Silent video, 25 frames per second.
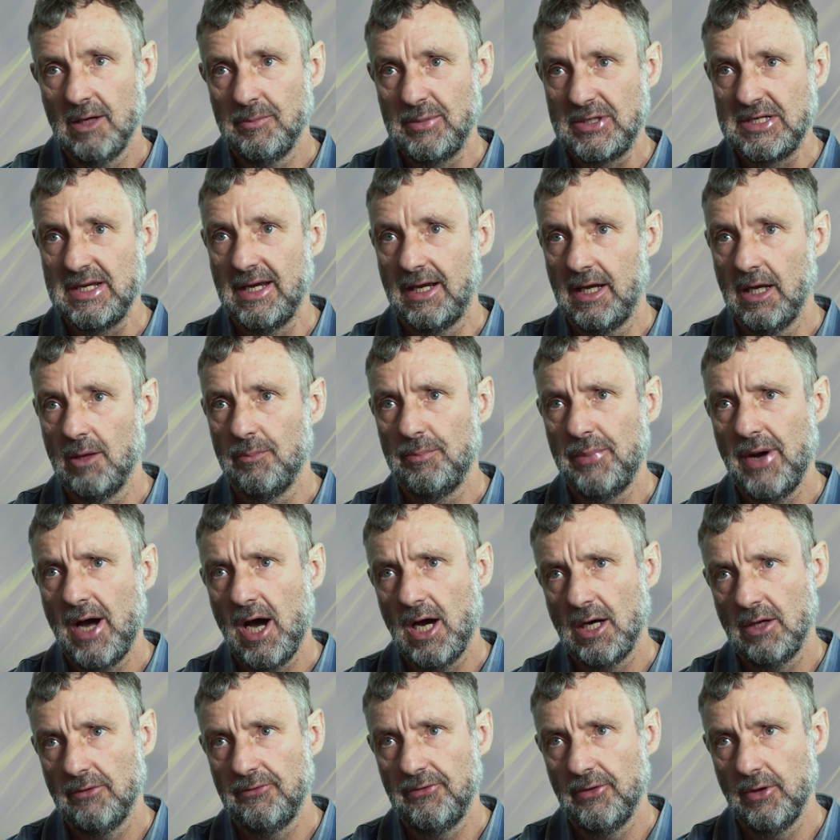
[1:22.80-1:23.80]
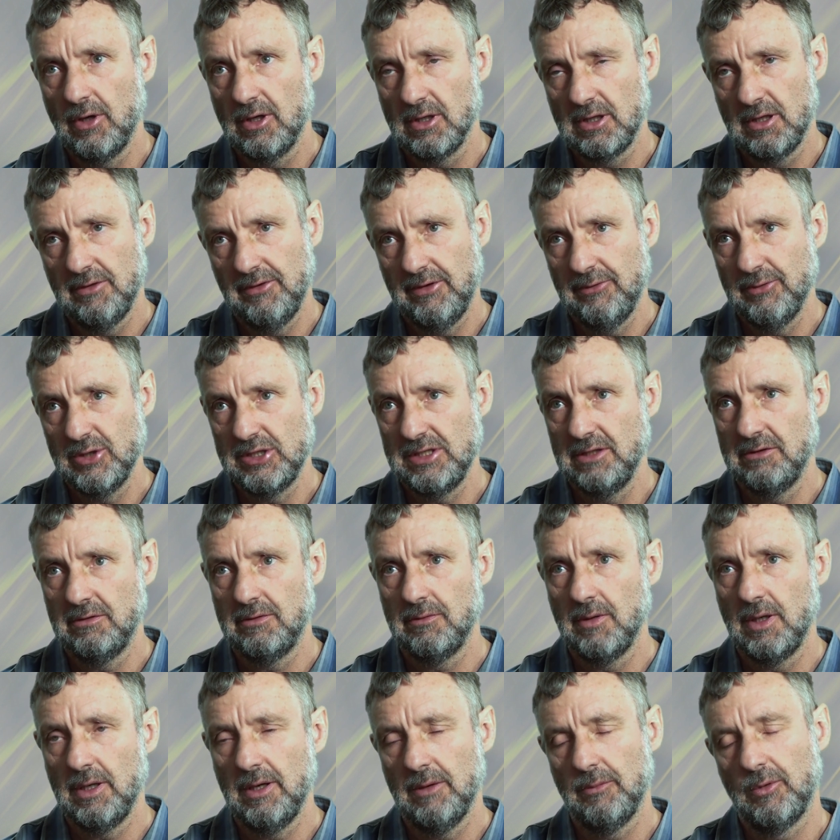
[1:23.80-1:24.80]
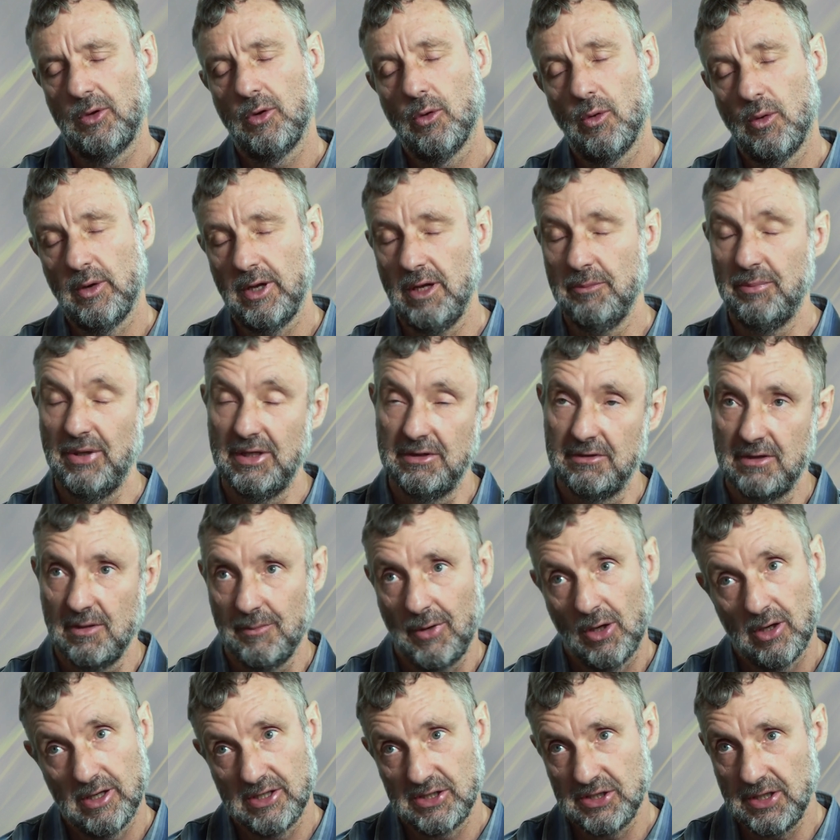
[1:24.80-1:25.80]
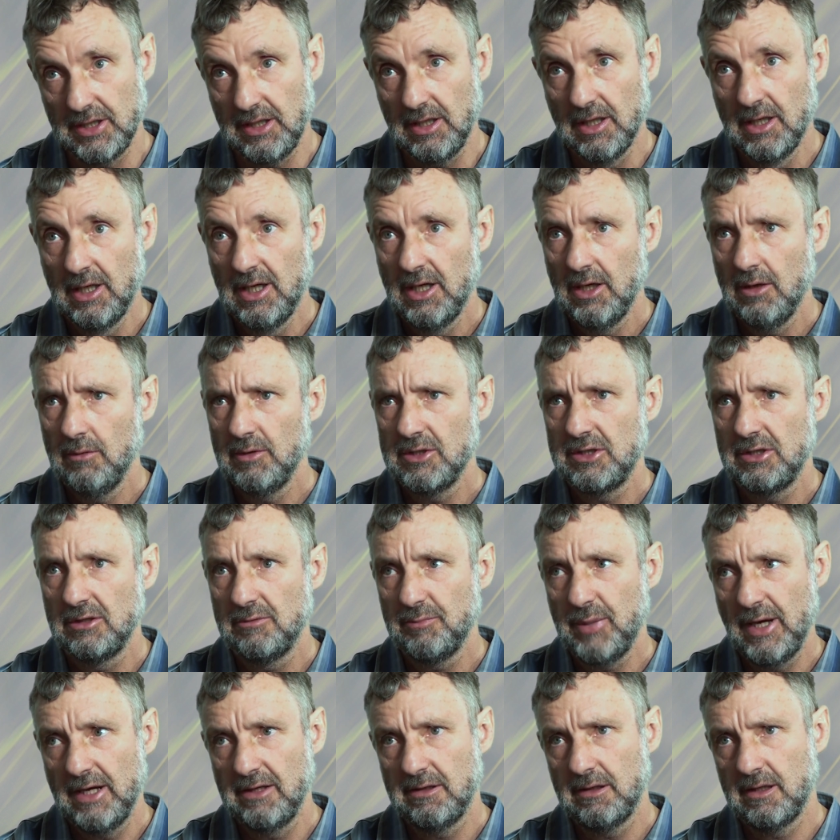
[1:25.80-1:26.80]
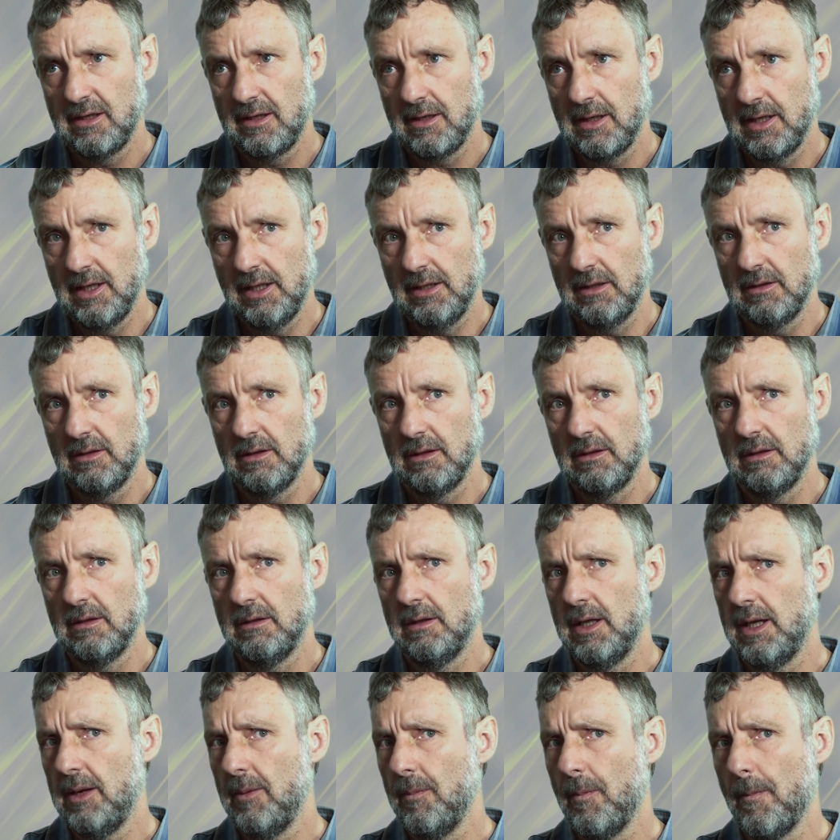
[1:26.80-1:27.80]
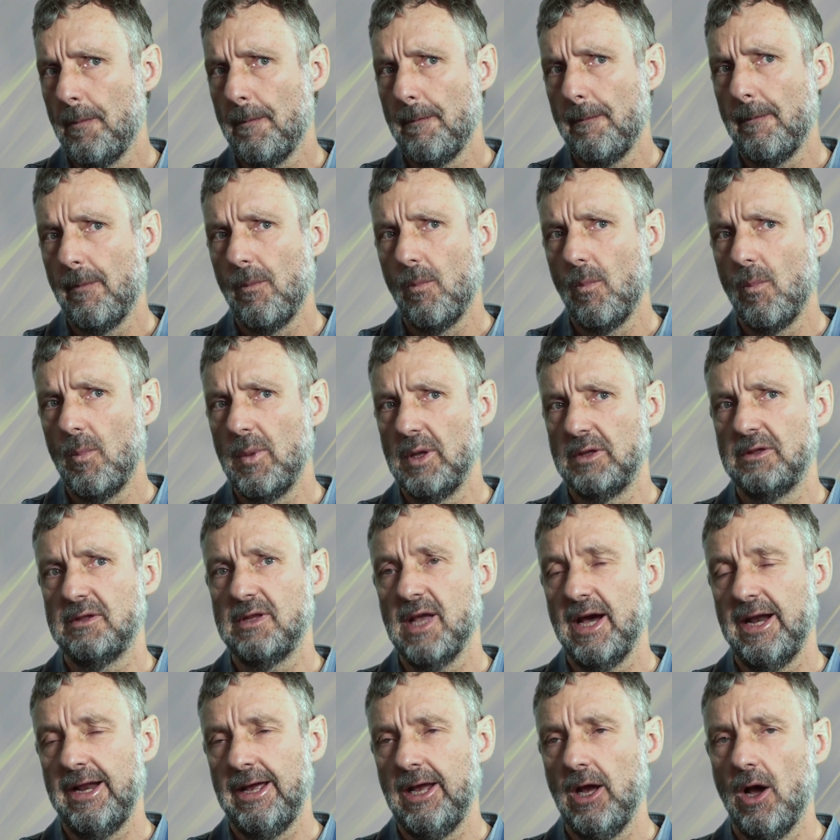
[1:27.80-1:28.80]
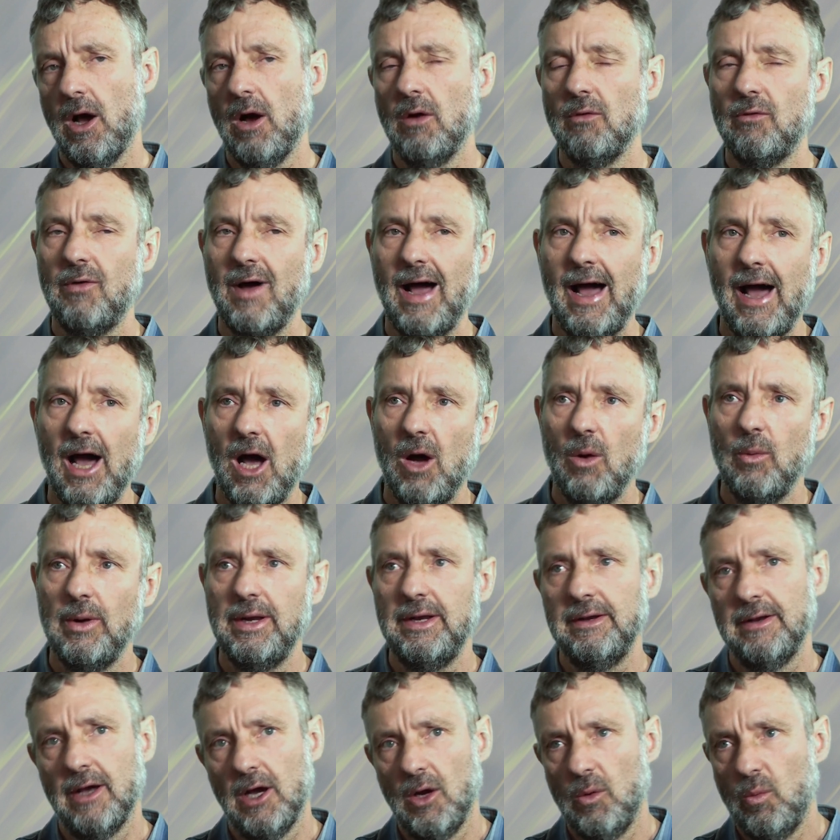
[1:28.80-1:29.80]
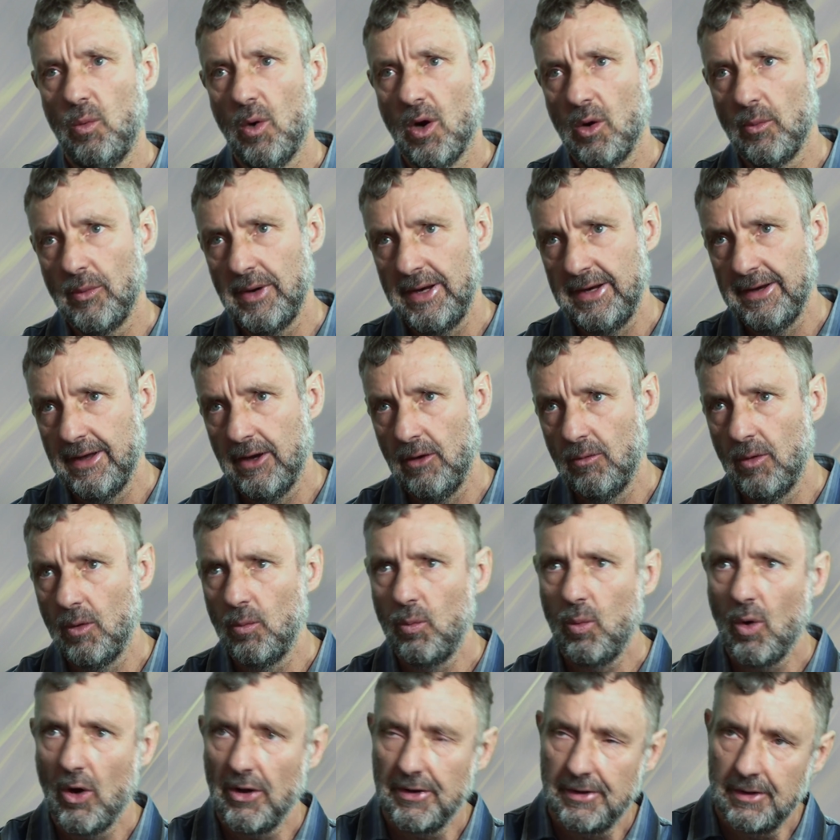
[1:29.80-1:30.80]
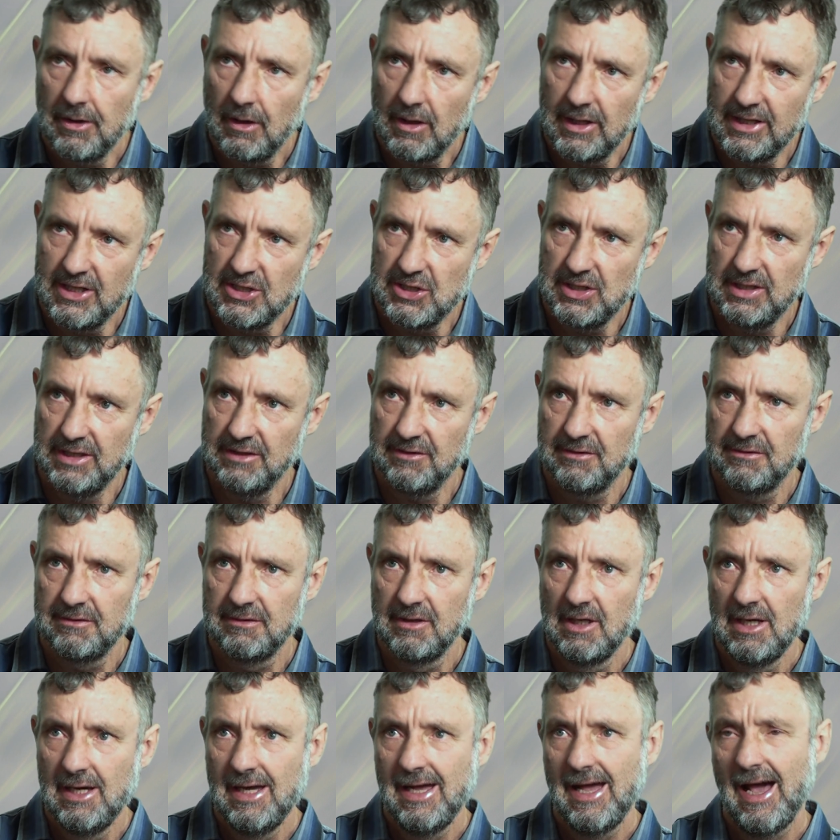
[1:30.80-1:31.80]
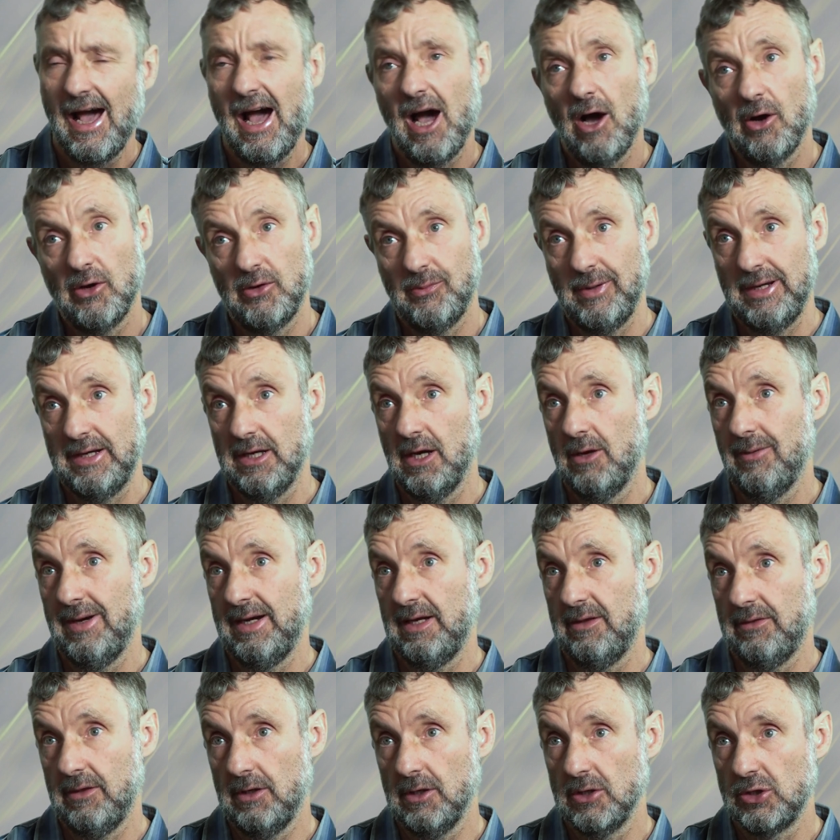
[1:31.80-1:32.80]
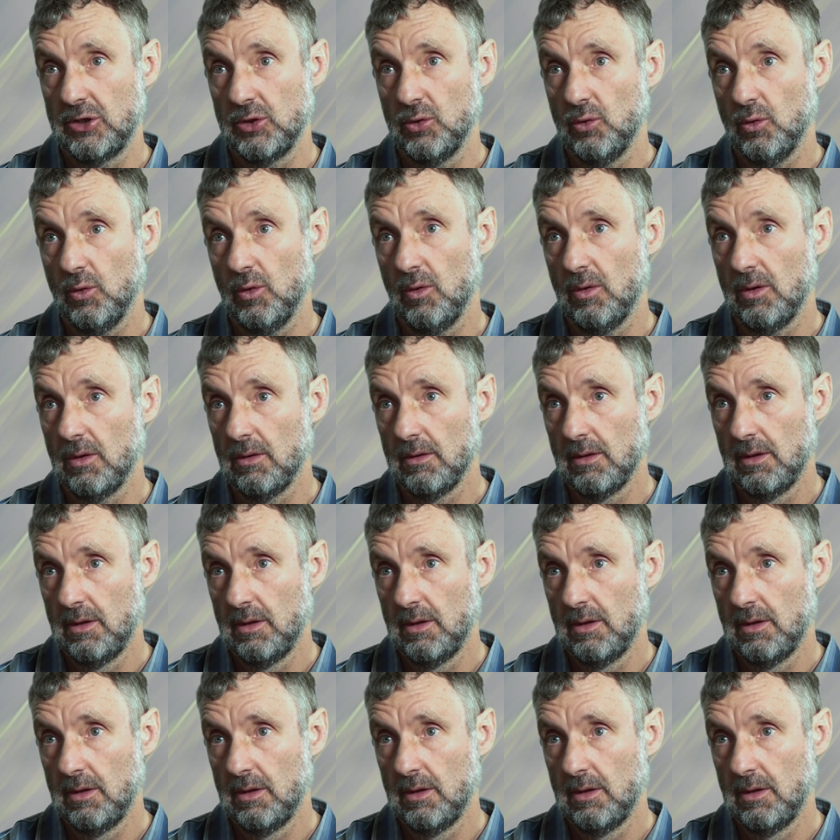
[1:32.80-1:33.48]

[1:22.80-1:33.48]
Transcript: a particular part of philosophy, which is called epistemology, which is basically the study of how we know, what knowledge is. How do we know anything at all?